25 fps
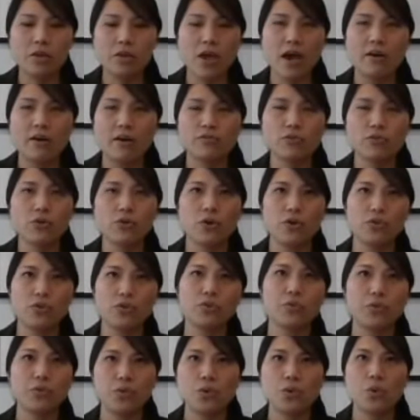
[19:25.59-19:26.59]
you have to
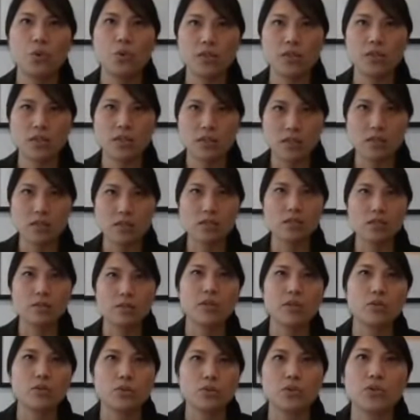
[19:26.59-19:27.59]
go through the court
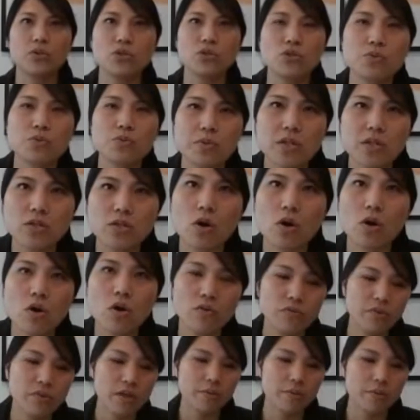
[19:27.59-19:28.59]
system in order to
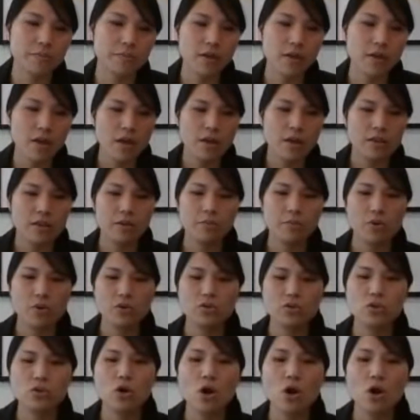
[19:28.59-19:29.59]
resolve them. The
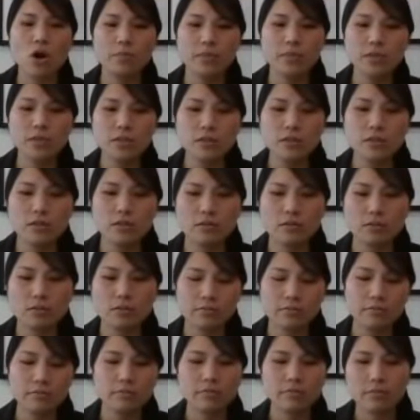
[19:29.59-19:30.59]
most common
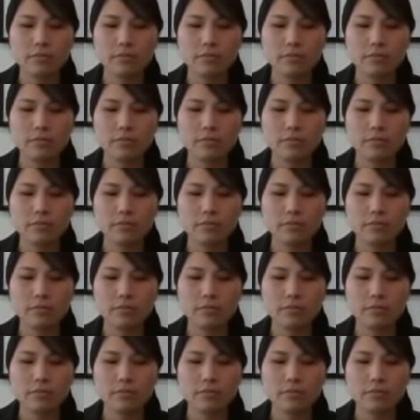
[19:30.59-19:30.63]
